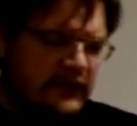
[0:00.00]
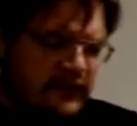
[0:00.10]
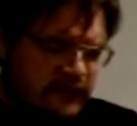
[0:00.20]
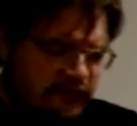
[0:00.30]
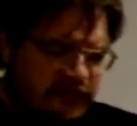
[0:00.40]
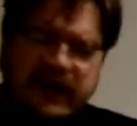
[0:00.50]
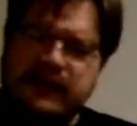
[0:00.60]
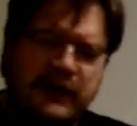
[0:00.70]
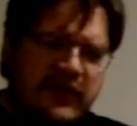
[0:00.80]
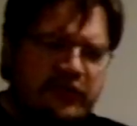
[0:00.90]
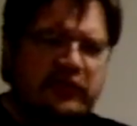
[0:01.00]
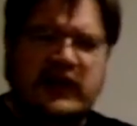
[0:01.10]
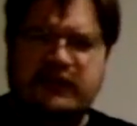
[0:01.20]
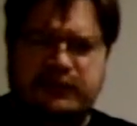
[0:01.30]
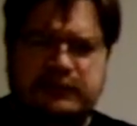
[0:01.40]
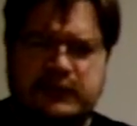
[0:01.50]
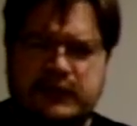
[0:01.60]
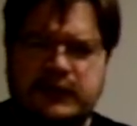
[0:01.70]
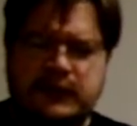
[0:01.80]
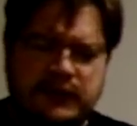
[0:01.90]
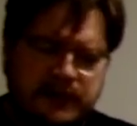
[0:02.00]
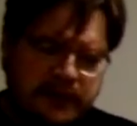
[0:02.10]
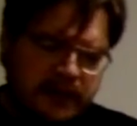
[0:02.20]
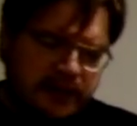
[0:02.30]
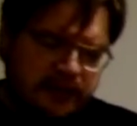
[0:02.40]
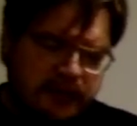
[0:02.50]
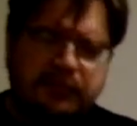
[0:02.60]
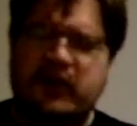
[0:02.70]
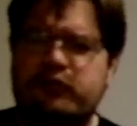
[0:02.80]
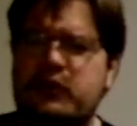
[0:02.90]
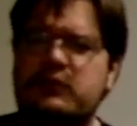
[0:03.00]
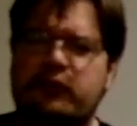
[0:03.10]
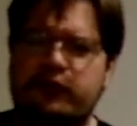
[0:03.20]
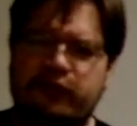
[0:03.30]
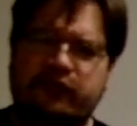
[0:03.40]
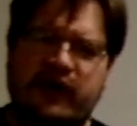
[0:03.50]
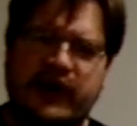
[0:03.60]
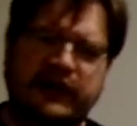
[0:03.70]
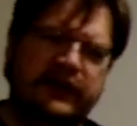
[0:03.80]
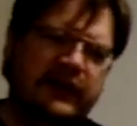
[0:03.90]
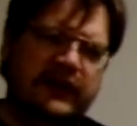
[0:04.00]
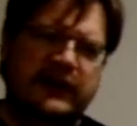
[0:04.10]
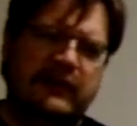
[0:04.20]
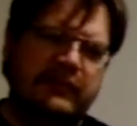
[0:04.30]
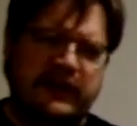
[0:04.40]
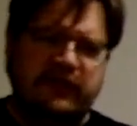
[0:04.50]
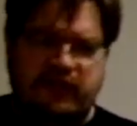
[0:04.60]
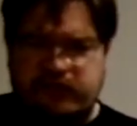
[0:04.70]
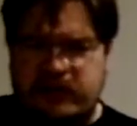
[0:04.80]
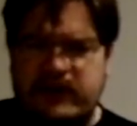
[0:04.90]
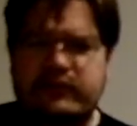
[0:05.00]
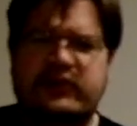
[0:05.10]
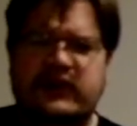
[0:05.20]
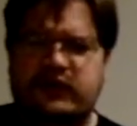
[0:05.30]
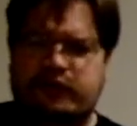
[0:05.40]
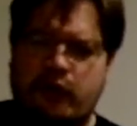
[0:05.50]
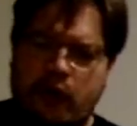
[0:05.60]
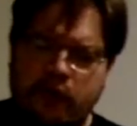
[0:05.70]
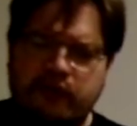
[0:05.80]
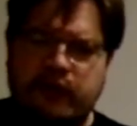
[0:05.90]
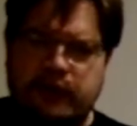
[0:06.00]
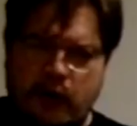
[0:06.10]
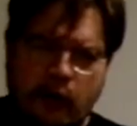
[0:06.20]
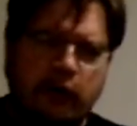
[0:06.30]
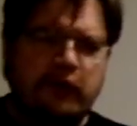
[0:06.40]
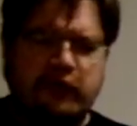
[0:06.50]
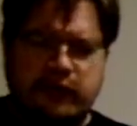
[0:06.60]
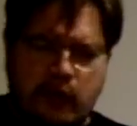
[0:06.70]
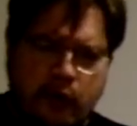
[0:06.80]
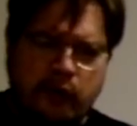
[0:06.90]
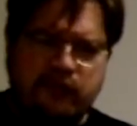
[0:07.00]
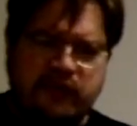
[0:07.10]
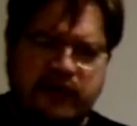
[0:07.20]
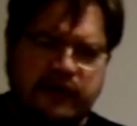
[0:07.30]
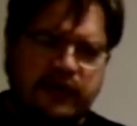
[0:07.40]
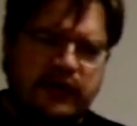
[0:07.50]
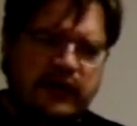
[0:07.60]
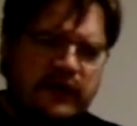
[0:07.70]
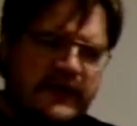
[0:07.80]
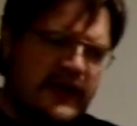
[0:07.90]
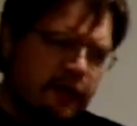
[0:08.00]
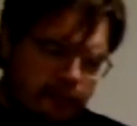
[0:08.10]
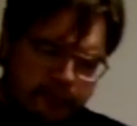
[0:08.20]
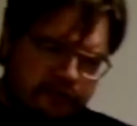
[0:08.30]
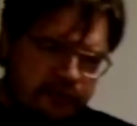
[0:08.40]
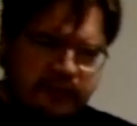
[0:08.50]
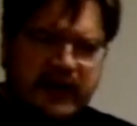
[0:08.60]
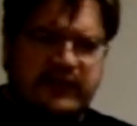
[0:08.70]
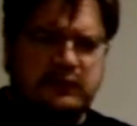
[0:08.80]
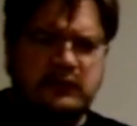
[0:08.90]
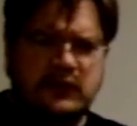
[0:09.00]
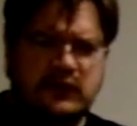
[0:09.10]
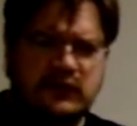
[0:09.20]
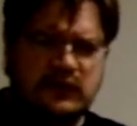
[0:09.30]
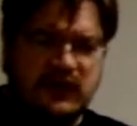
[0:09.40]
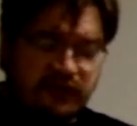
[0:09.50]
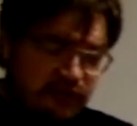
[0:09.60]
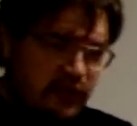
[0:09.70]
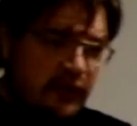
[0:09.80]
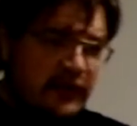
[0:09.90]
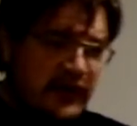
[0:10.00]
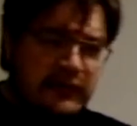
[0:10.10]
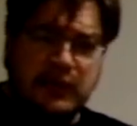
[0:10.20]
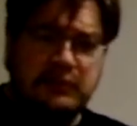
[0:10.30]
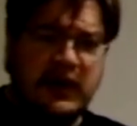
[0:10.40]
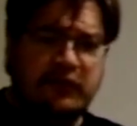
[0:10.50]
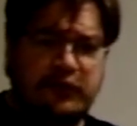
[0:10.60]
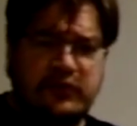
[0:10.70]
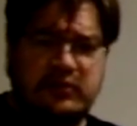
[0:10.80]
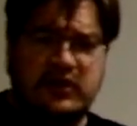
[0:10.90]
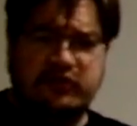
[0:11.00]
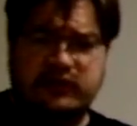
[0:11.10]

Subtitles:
Psychopaths will love them. Depressed people, you'll find, come back to the same things over and over and over. They are haunted by them. I should know. I've had my bouts with depression.